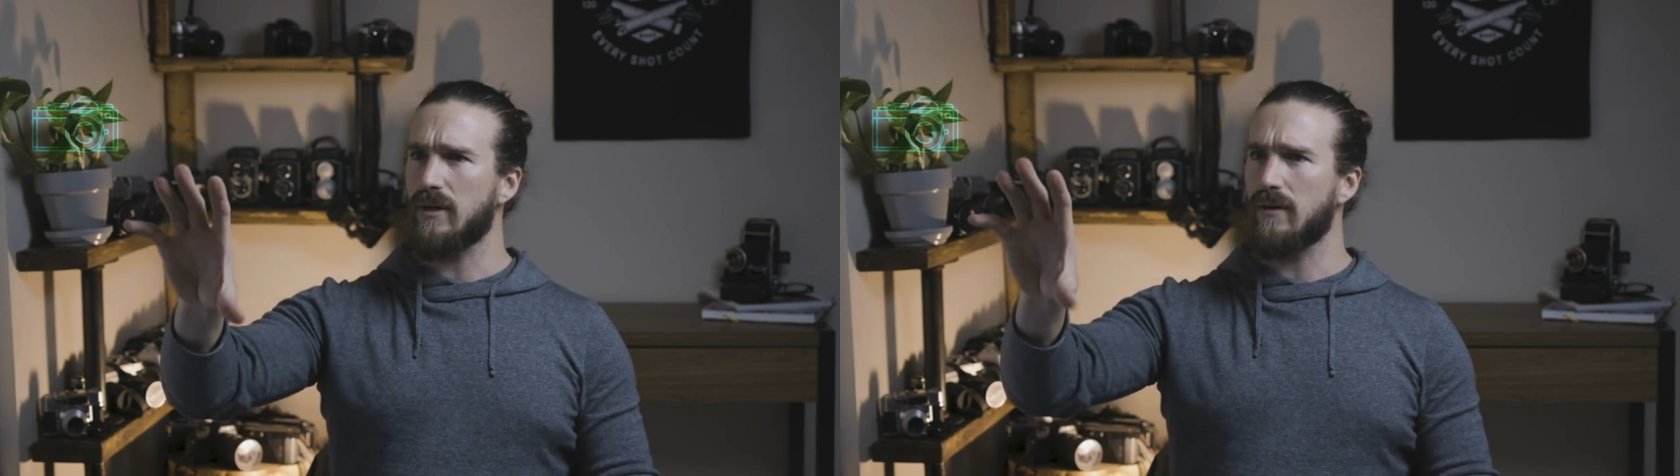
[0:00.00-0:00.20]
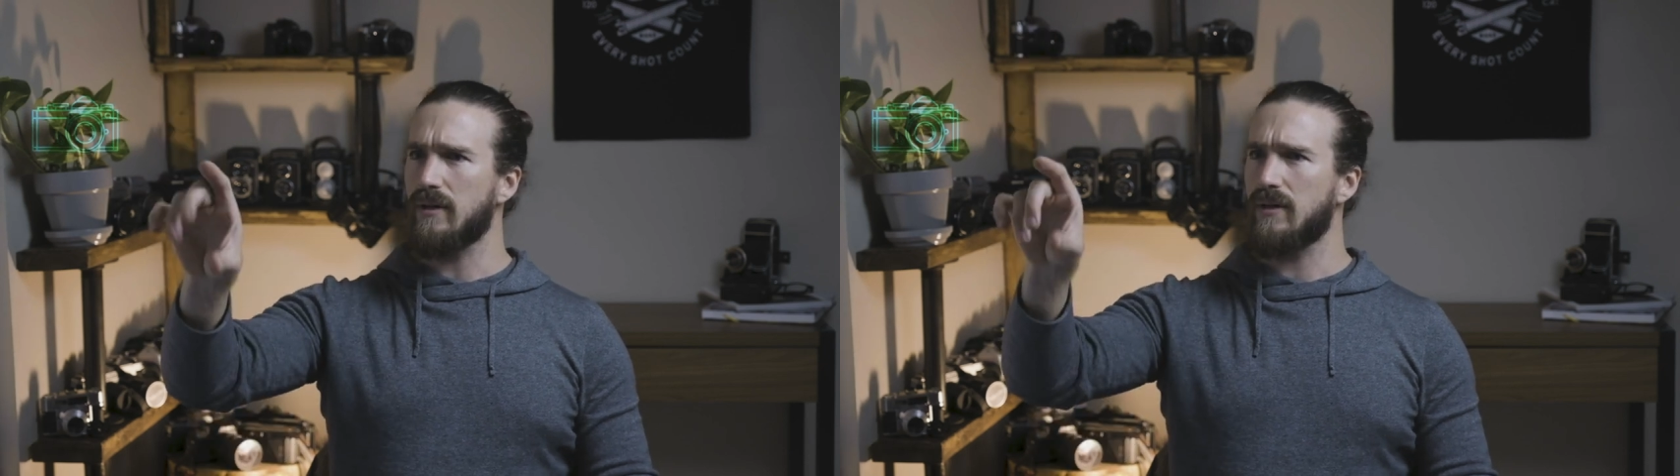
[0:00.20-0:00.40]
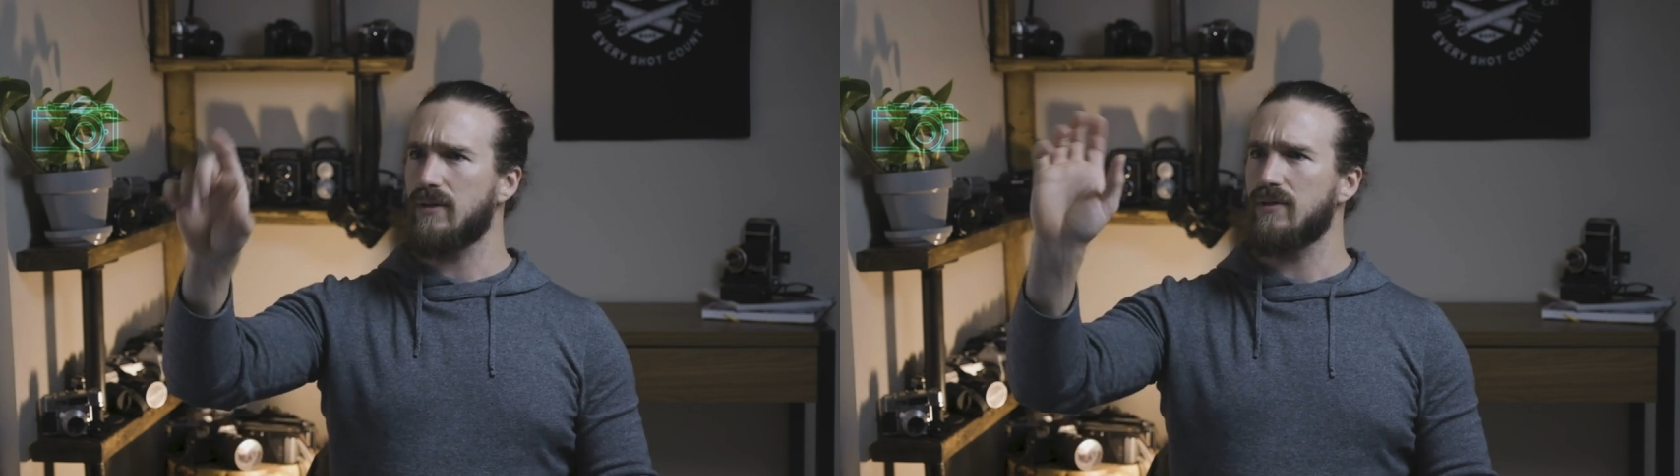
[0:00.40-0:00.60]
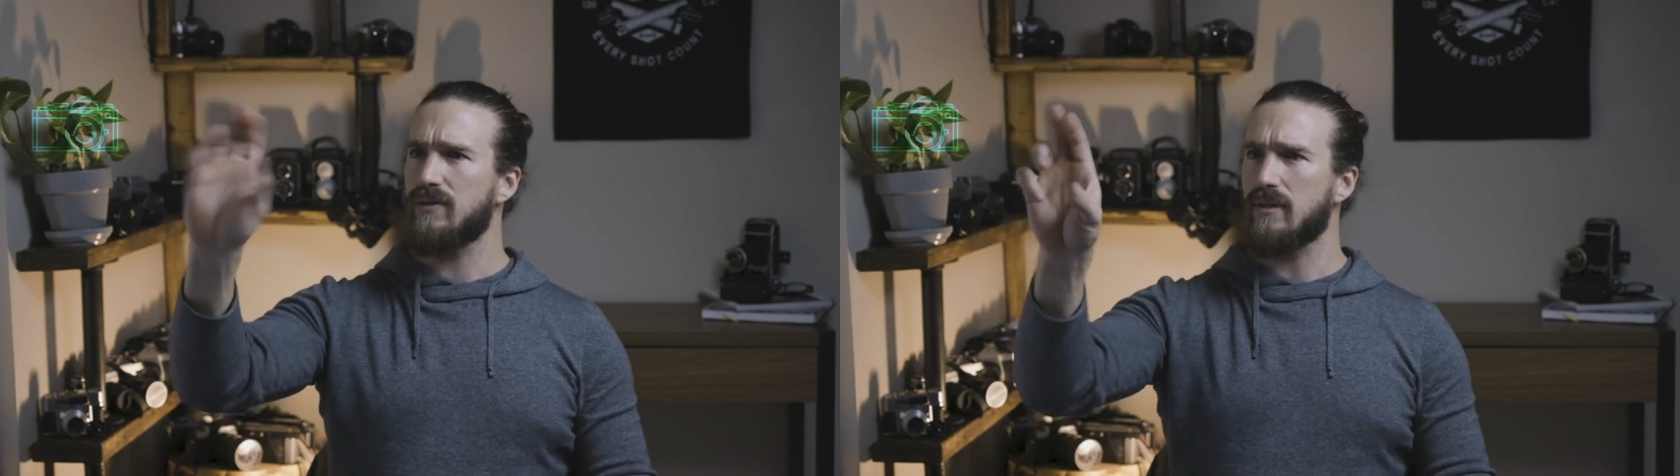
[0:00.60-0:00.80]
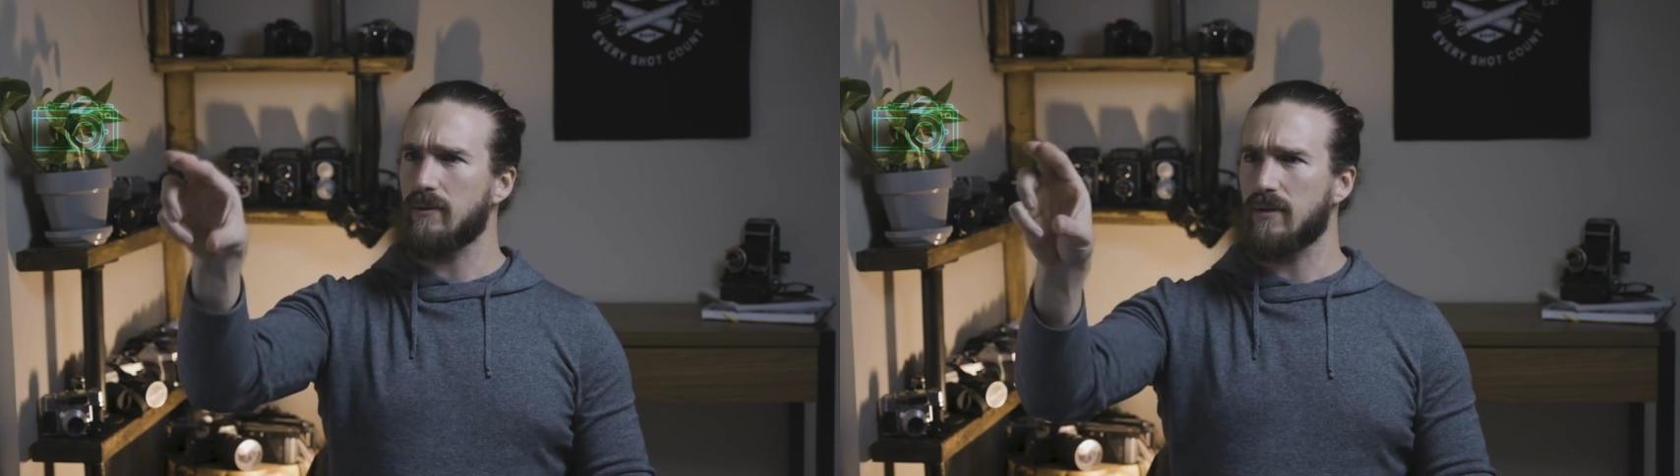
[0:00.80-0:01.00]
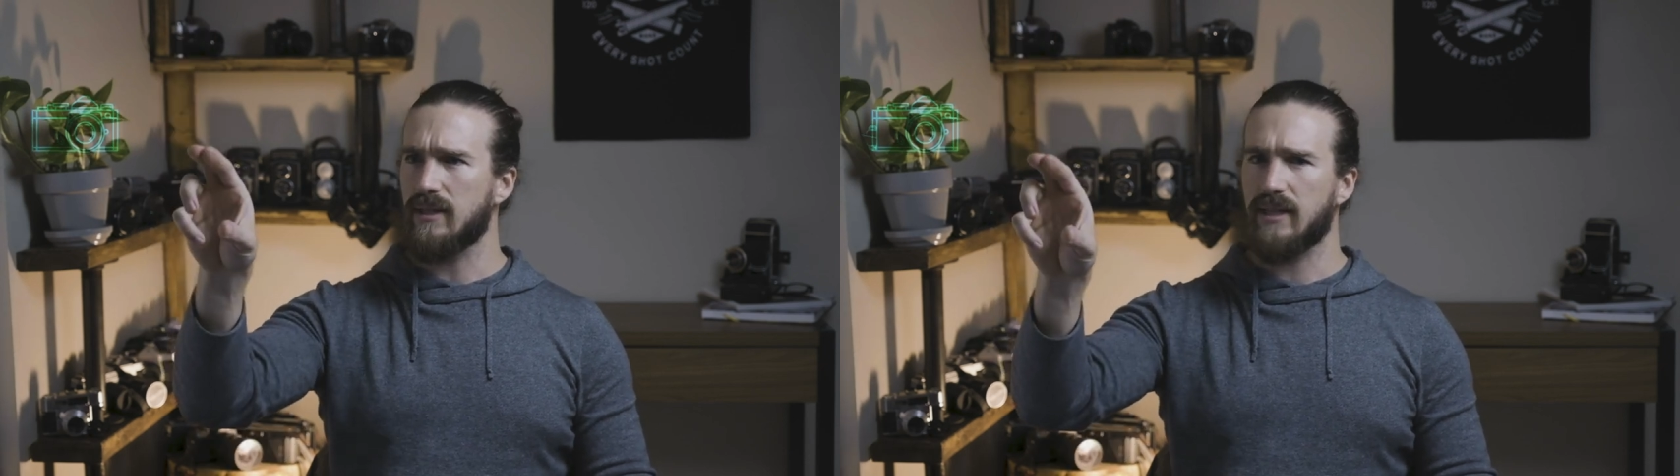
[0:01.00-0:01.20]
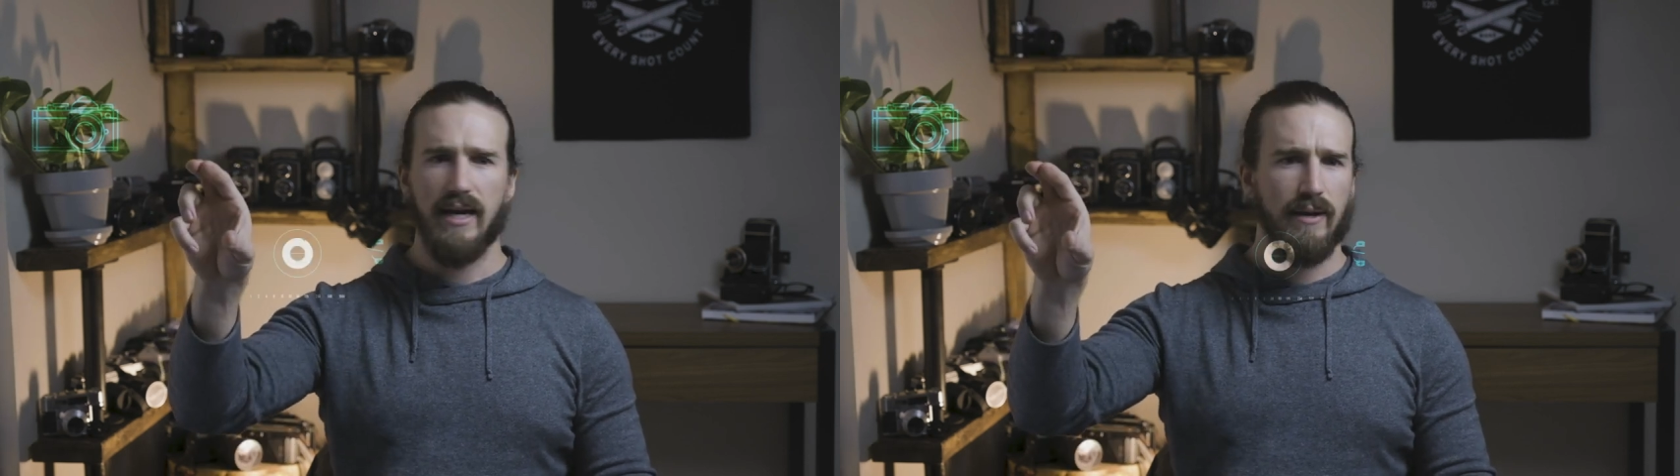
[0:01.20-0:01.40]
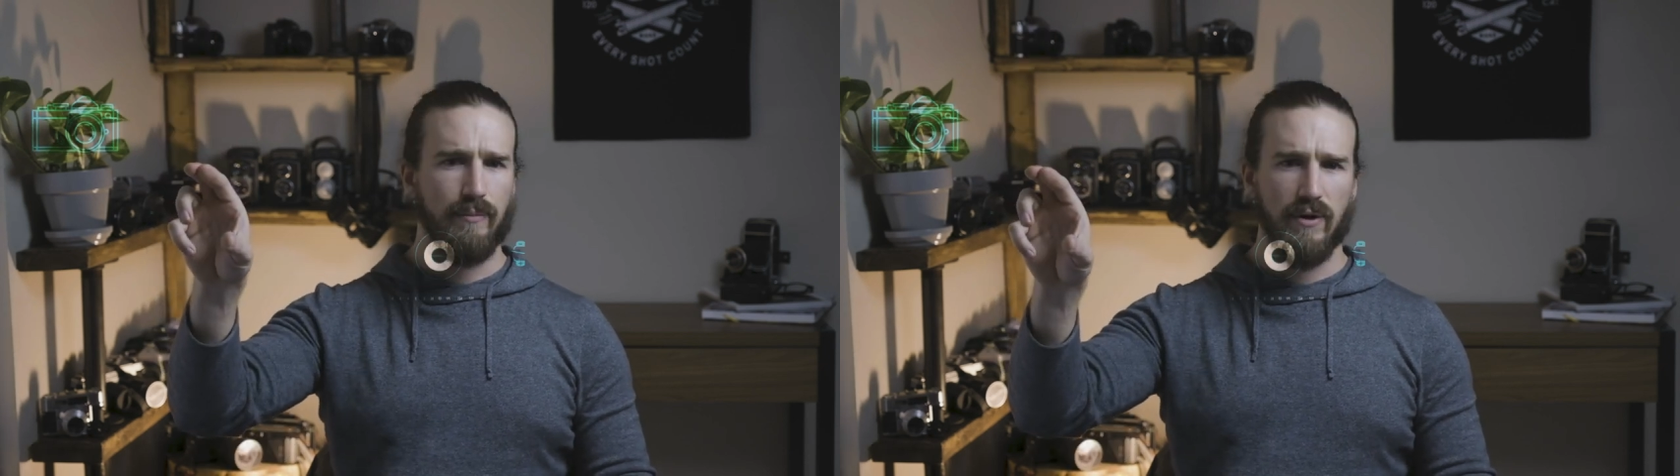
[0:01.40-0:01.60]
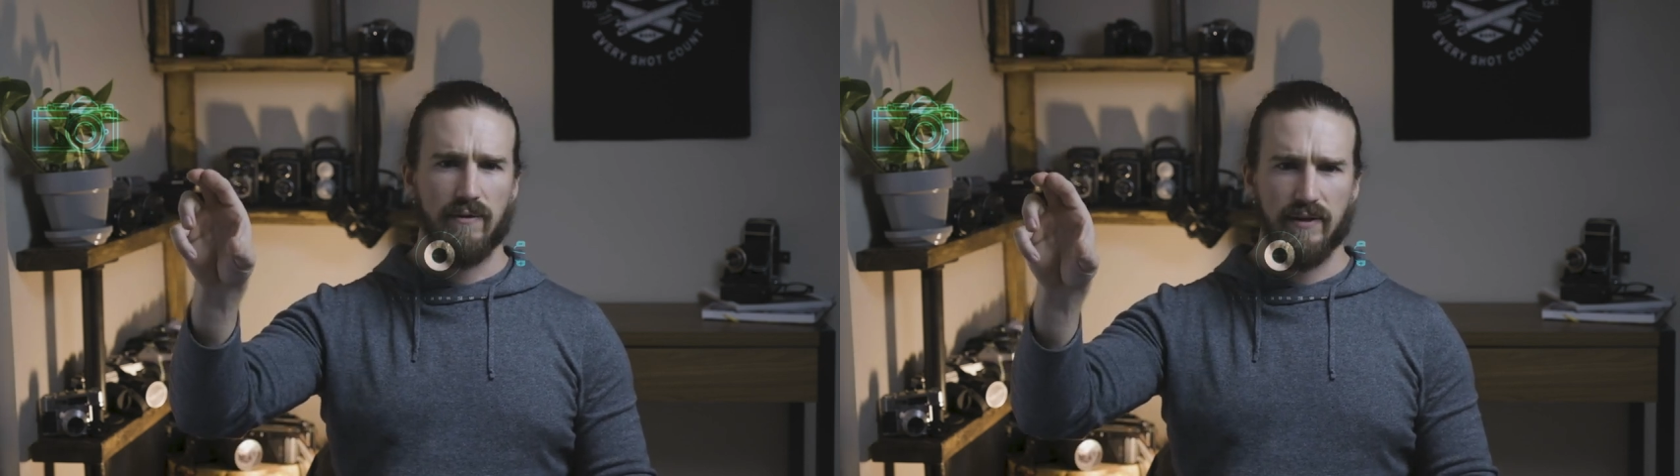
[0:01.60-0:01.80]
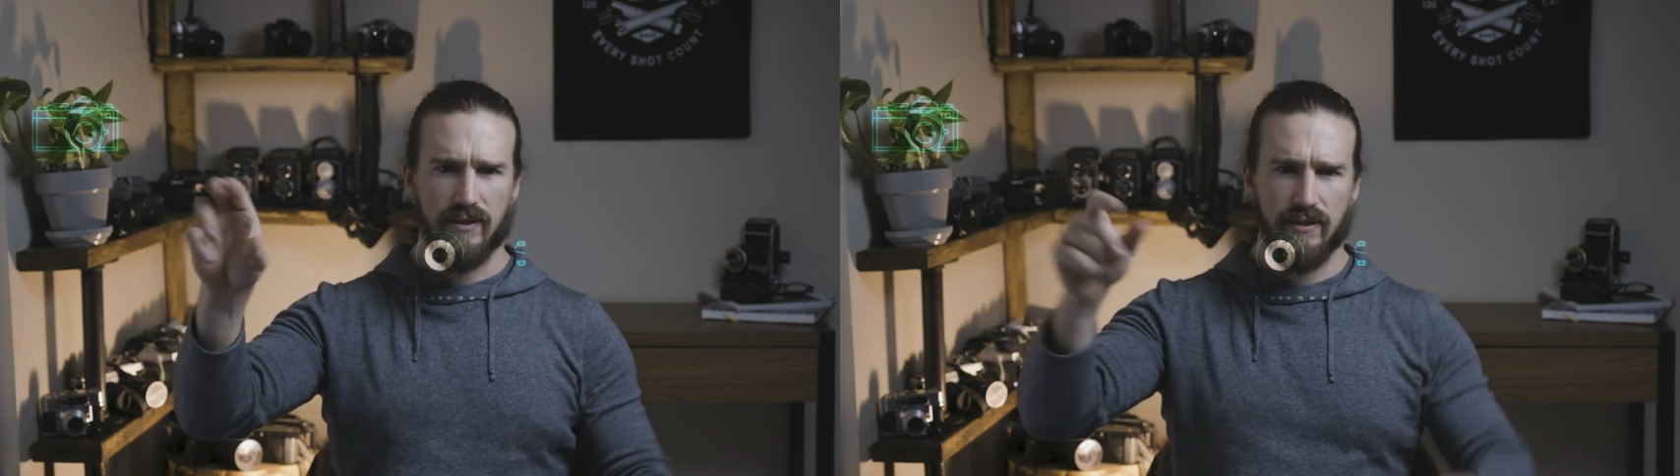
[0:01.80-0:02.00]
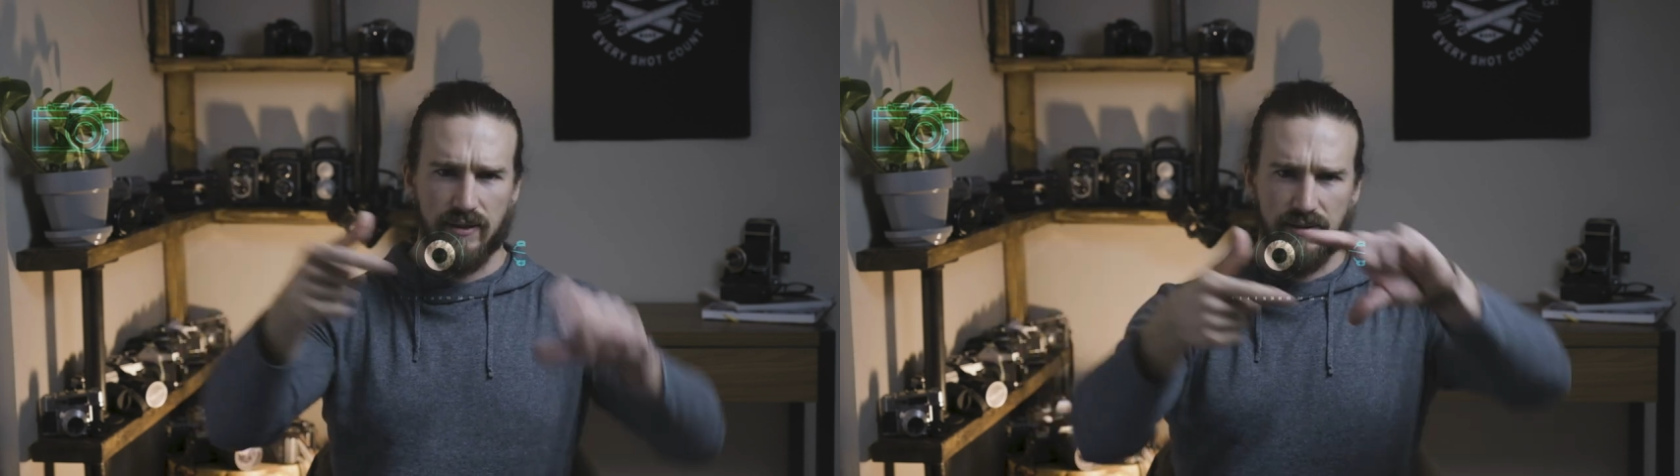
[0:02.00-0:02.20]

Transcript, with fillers: there it is, double click that, perfect.